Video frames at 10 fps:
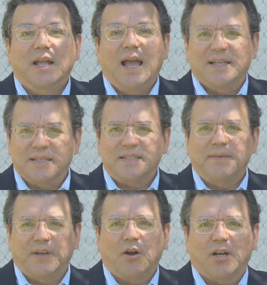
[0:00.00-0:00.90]
has a
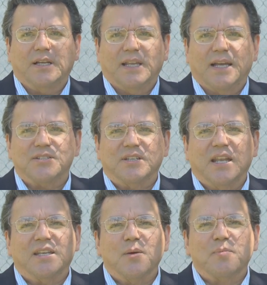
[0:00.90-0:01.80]
civic art collection
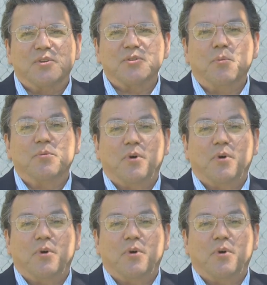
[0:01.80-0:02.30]
that numbers